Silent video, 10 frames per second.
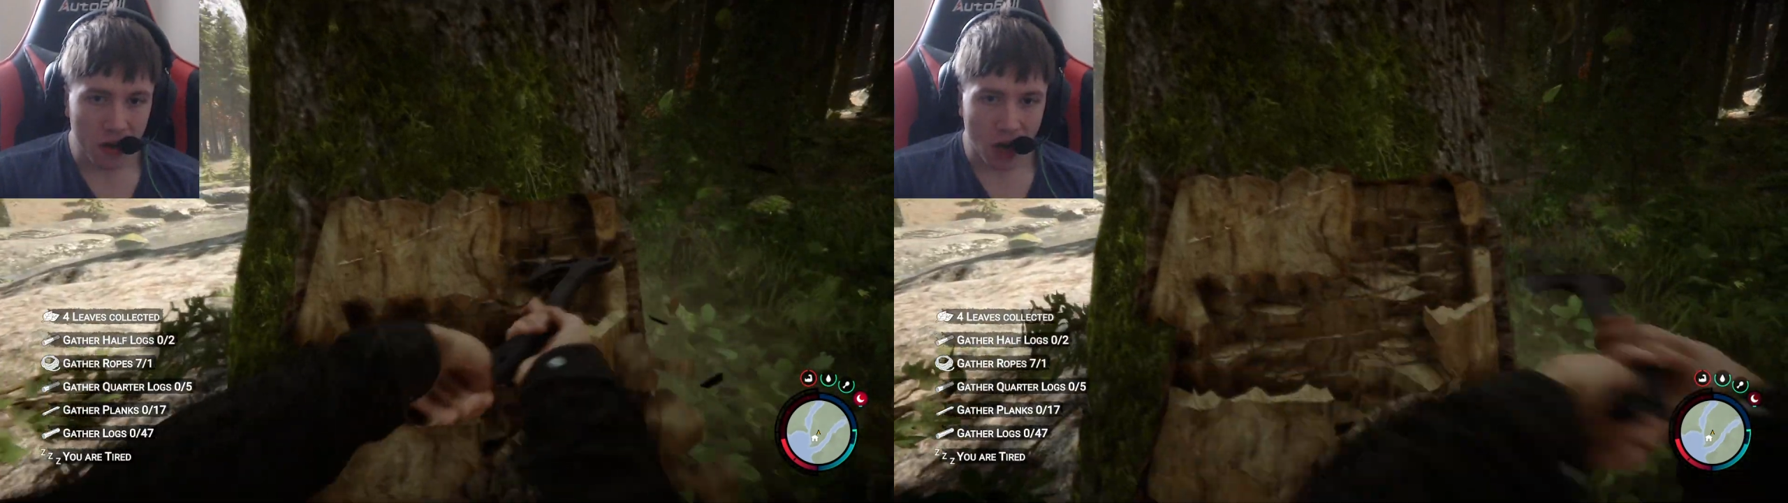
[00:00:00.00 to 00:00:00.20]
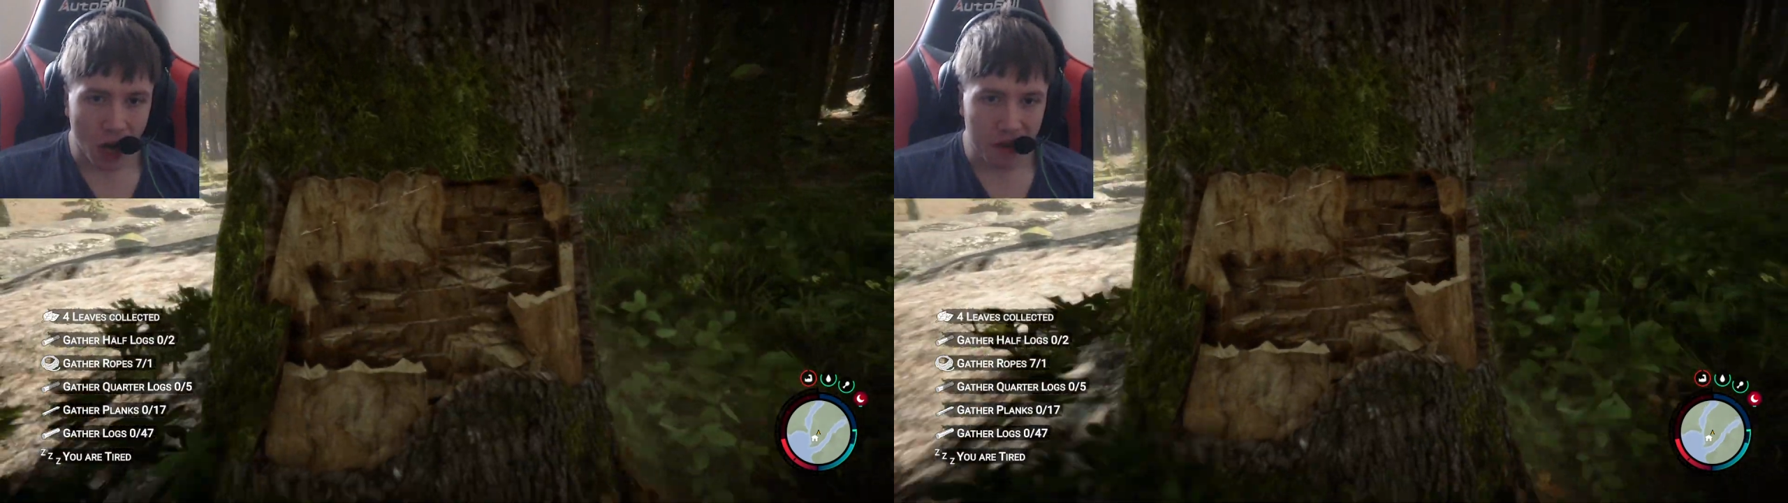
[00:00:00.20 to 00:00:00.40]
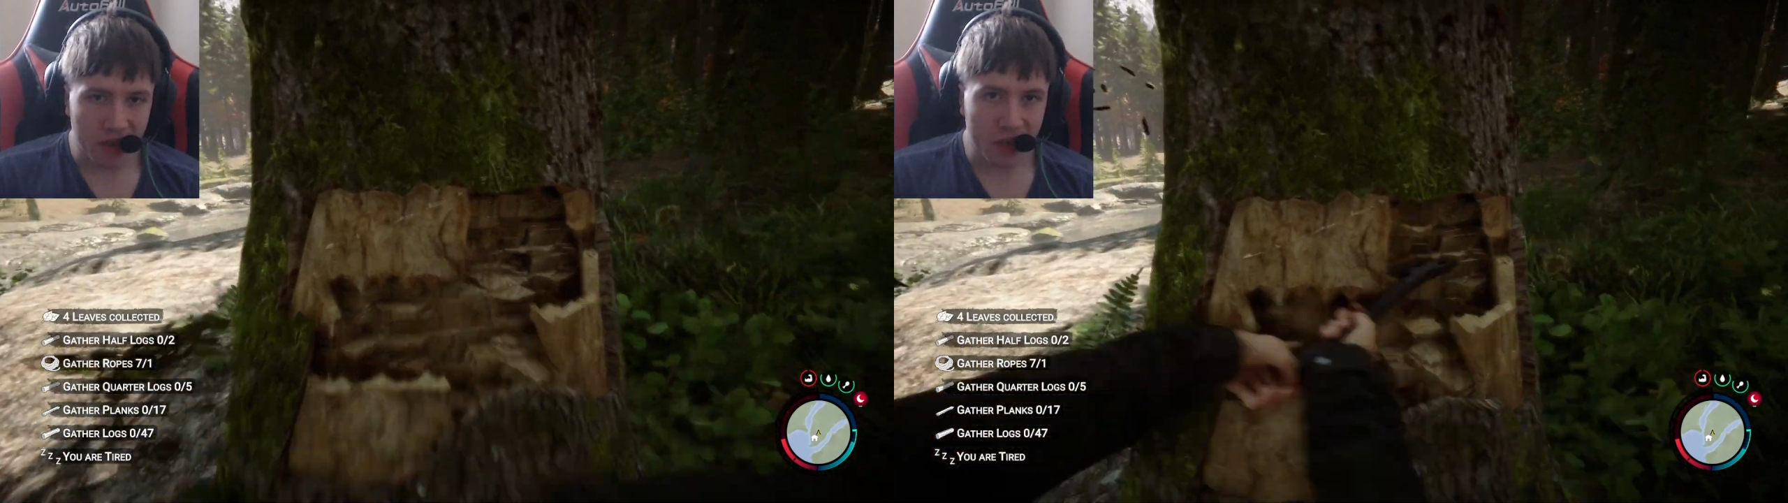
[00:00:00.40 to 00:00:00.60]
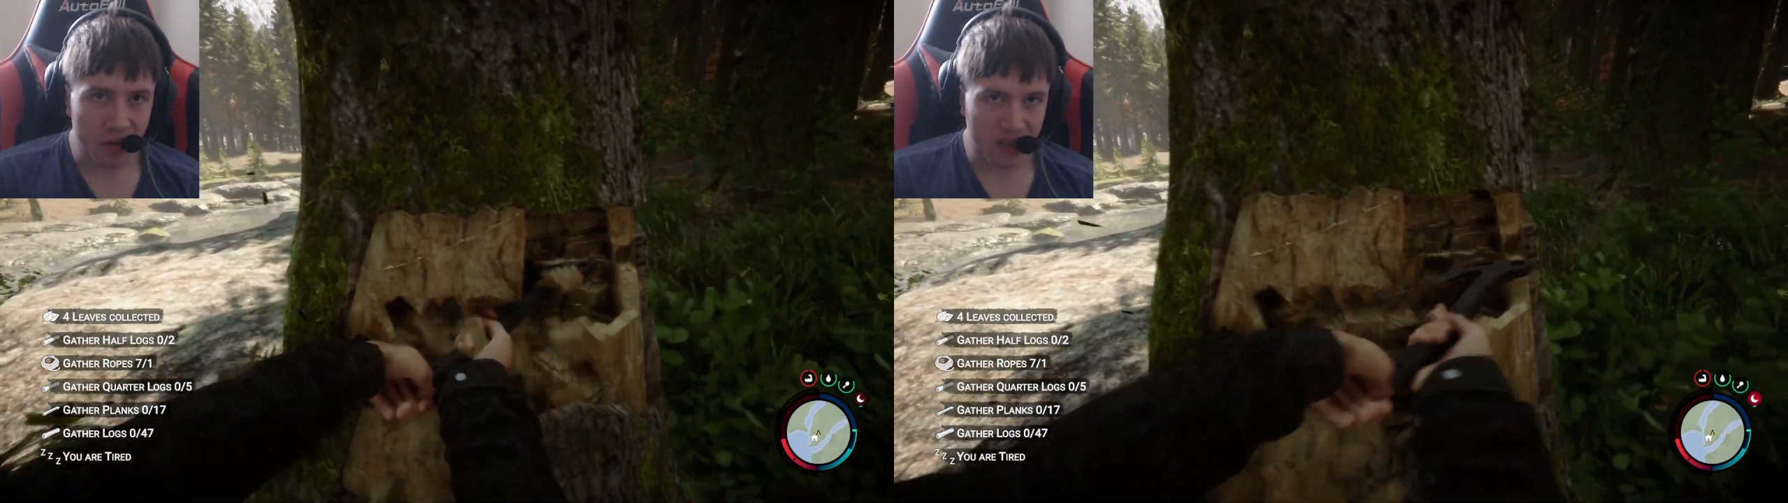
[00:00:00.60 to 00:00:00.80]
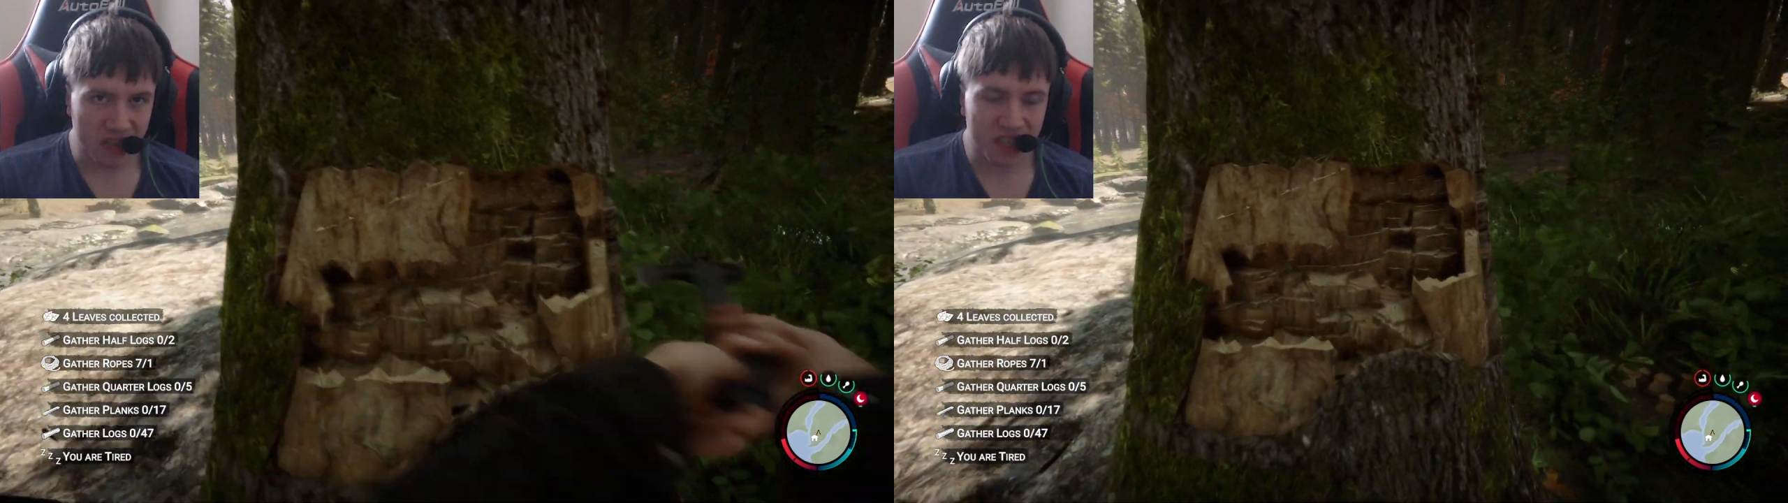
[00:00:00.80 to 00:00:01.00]
I mean you
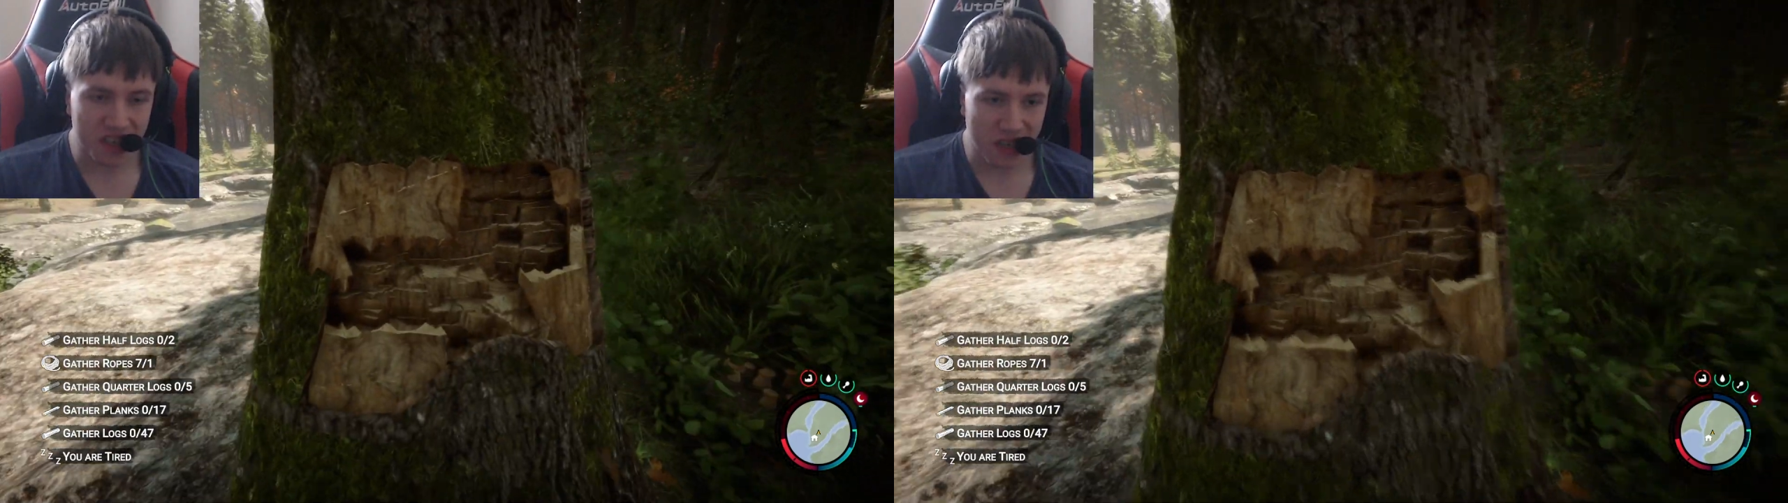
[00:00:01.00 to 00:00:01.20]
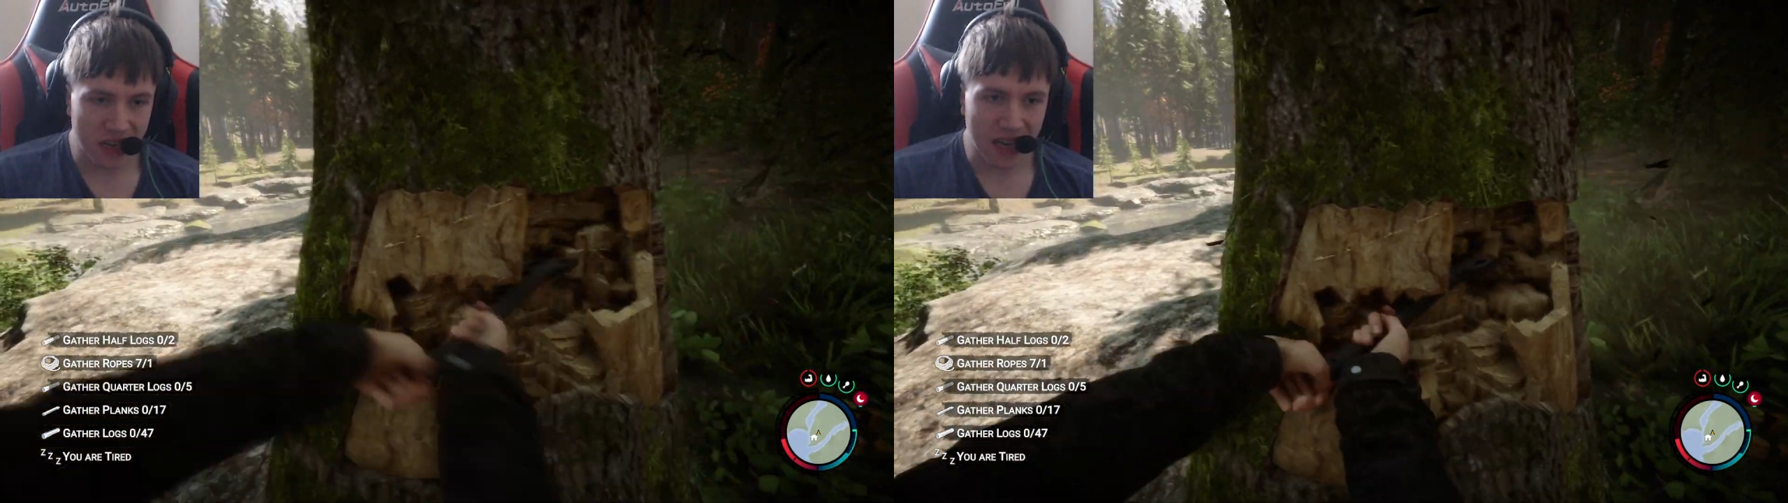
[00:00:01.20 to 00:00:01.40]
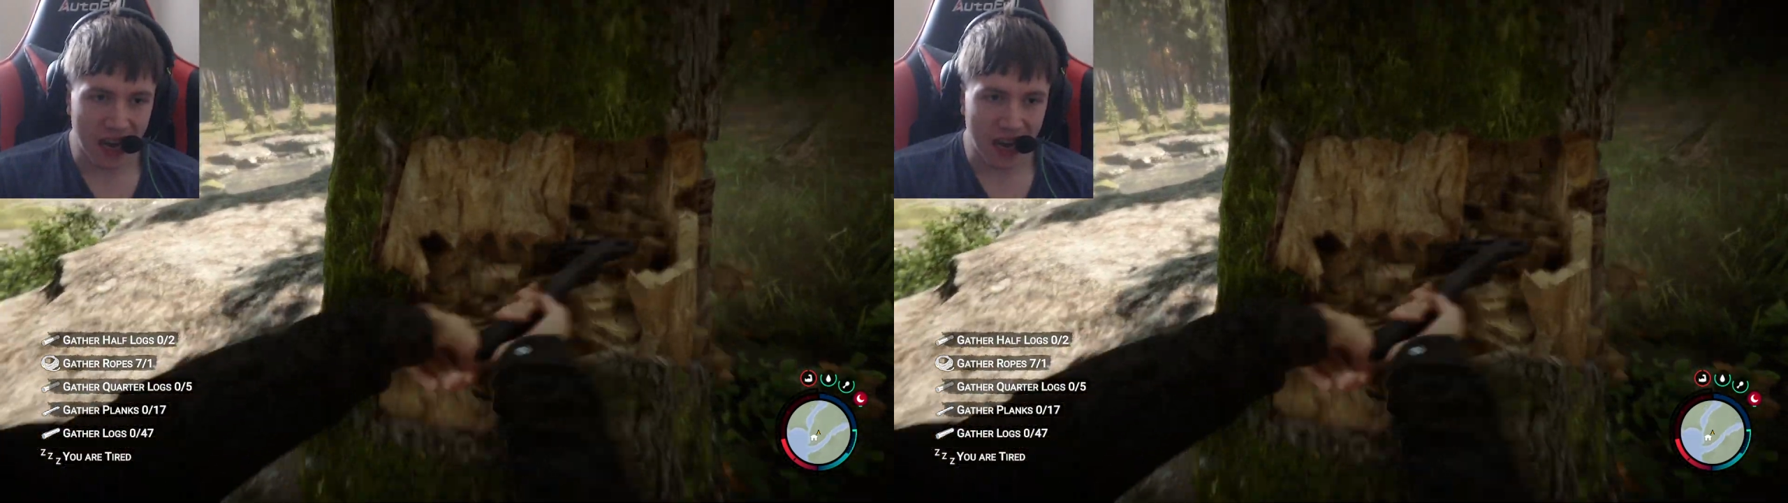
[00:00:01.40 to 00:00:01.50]
can see